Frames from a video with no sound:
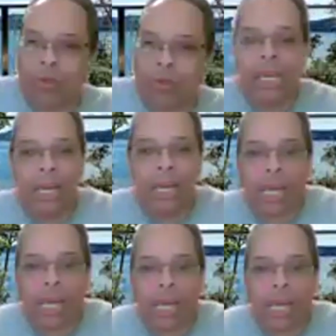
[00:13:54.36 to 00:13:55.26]
in a
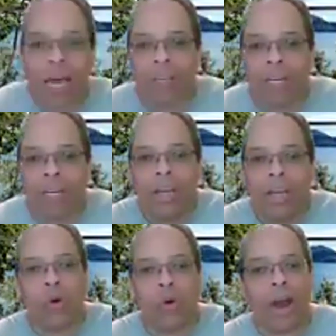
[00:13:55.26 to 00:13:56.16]
convent
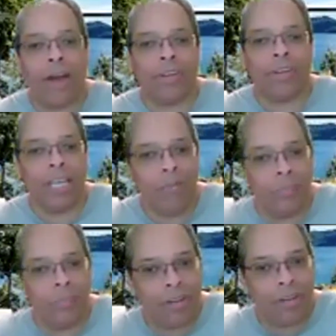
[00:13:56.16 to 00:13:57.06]
who have to keep
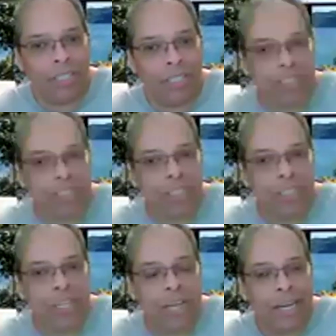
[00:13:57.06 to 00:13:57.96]
the Felician
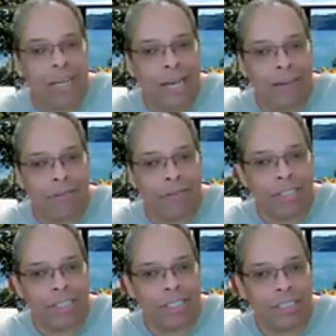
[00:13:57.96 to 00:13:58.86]
uh, and
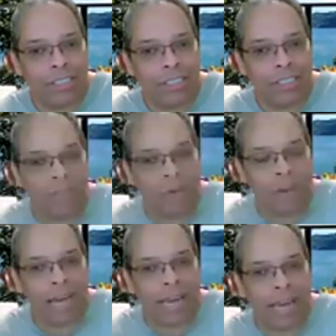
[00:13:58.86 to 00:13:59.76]
Franciscan way of
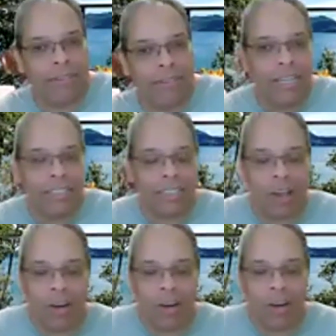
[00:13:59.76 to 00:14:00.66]
life.
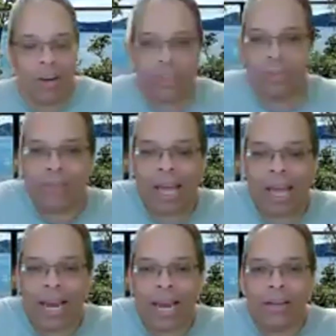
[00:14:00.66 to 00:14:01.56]
Talk to us about how
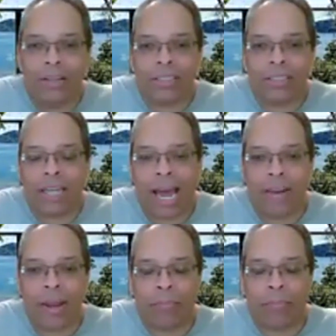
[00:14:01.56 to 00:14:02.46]
that looks and
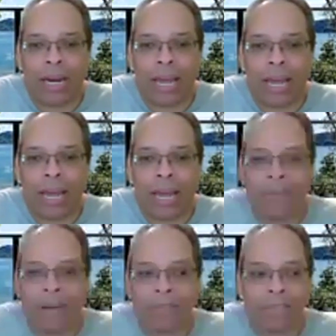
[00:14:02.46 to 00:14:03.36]
how that prayer life
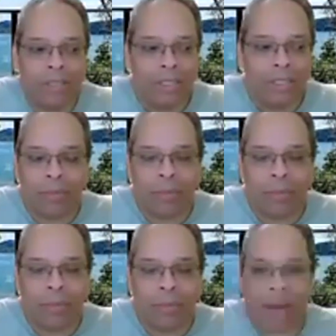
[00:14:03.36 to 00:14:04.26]
comes to, to
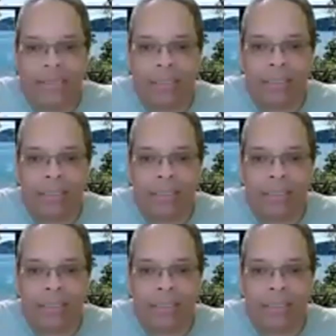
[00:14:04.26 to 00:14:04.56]
pass.